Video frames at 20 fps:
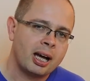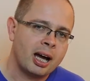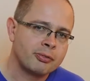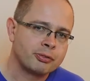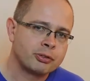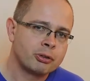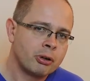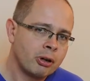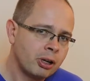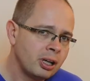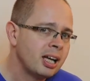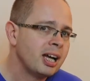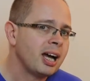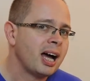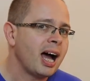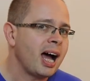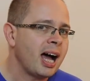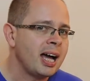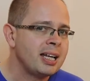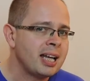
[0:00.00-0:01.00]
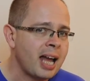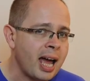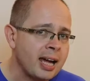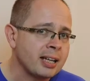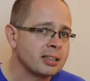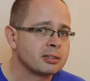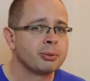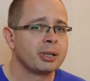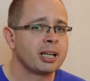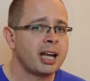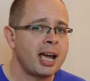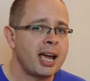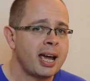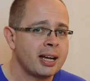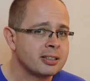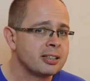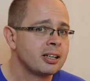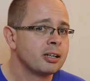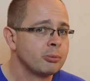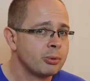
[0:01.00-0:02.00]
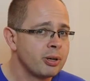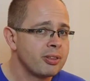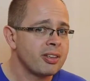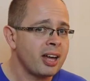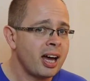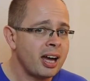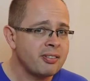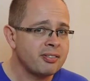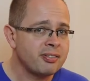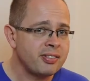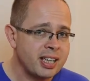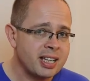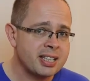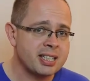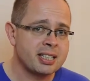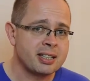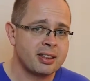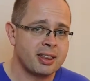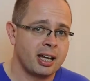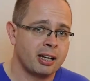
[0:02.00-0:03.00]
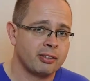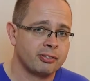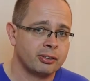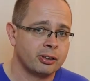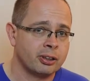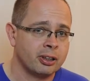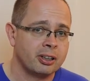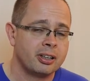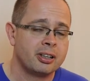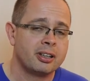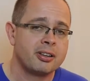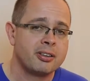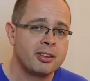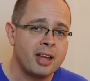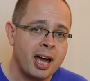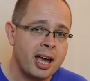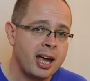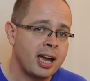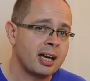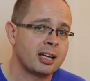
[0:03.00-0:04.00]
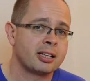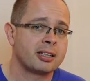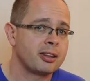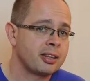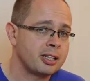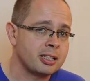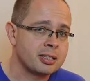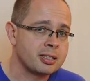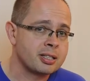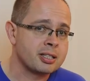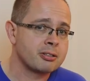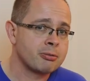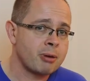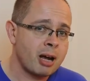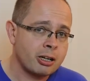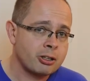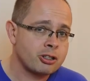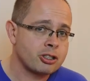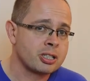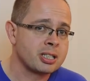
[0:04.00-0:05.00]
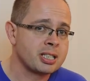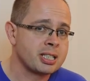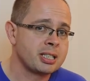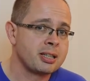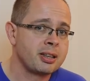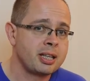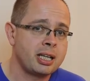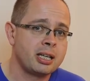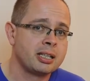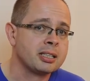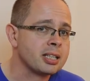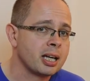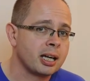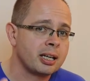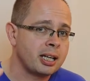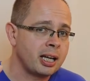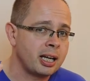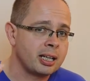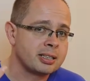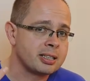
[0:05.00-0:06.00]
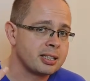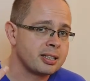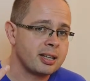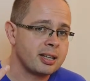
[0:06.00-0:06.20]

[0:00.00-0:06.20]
After all, I liked what I had with iFixit therefore. They had the instructions in the internet,